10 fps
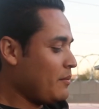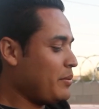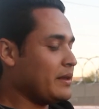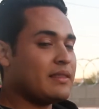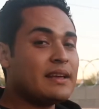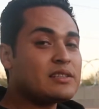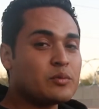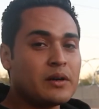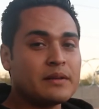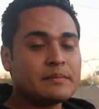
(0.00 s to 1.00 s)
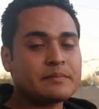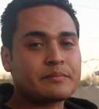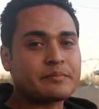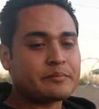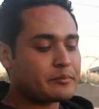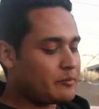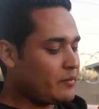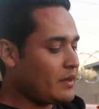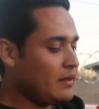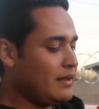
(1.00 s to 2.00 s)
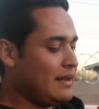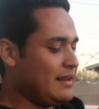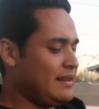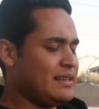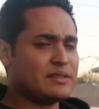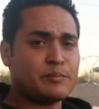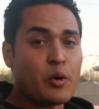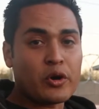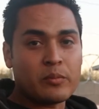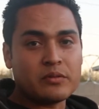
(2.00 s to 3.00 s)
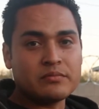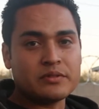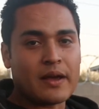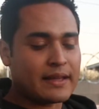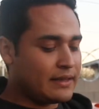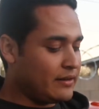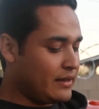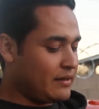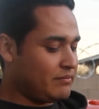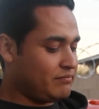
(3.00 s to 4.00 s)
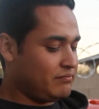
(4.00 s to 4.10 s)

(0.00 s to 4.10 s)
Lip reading: but this one is portable, so I can literally